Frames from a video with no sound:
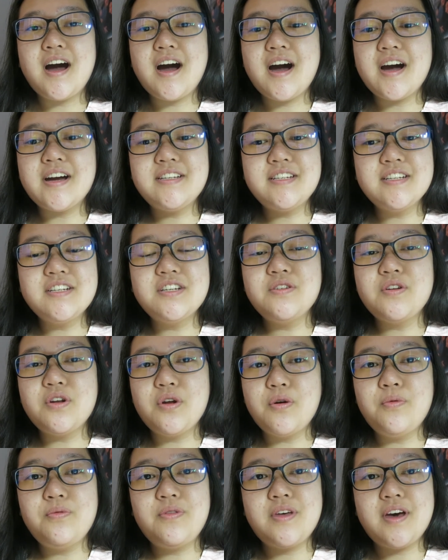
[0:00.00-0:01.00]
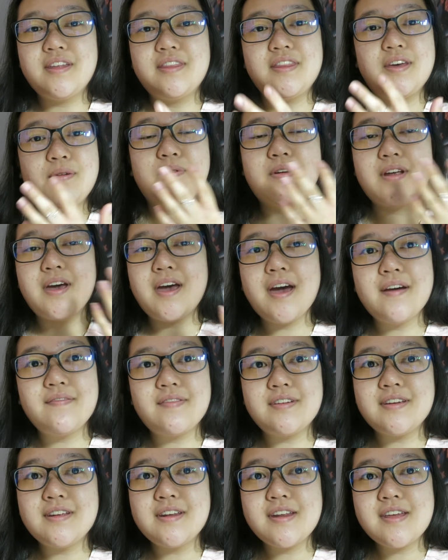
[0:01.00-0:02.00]
I didn't know that they would have
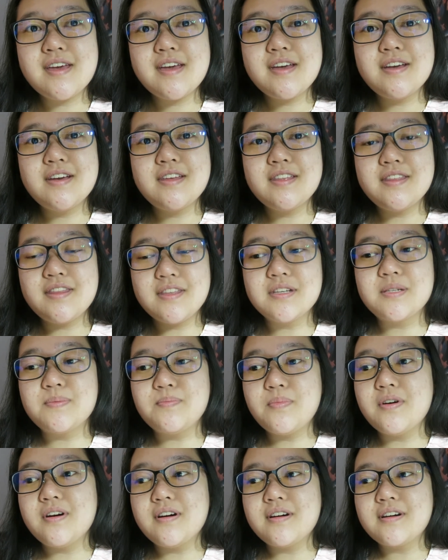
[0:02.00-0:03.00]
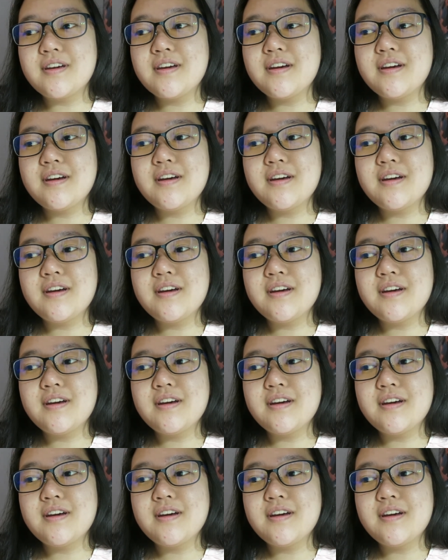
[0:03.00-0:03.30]
it, this book.